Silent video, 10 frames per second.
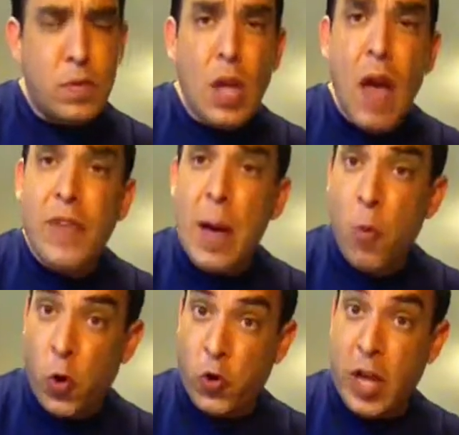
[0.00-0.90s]
I've got
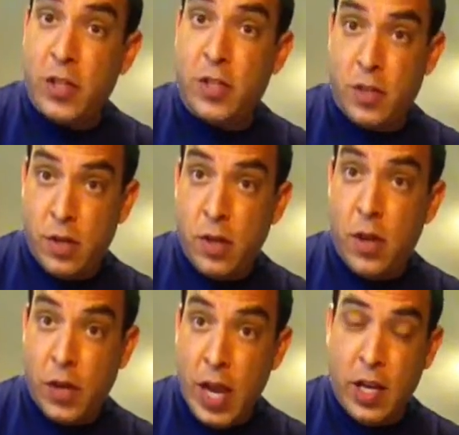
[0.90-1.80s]
more crust,
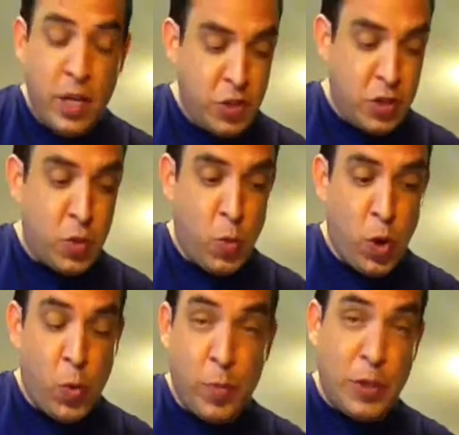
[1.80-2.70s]
okay, just to
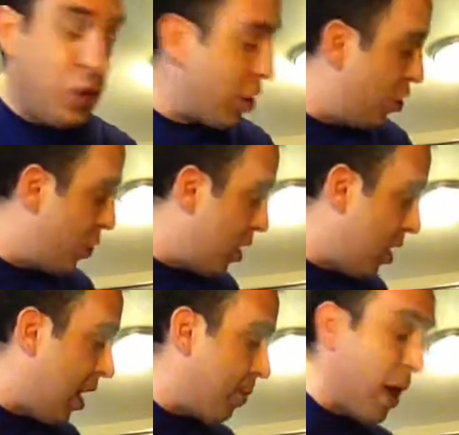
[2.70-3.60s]
work with. But you can do it in an
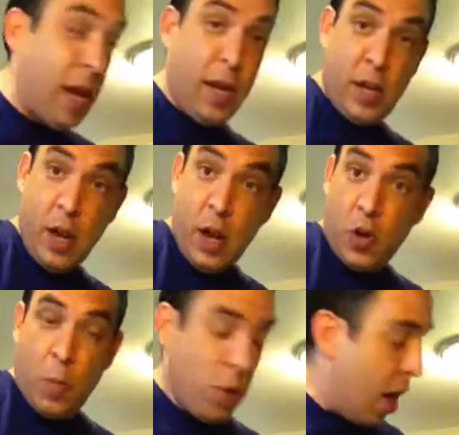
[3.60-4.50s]
8 by 8,
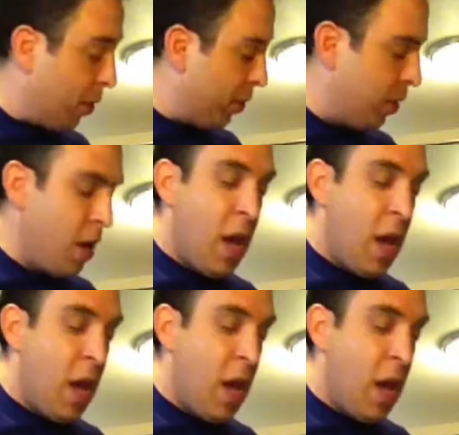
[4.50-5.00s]
no problem.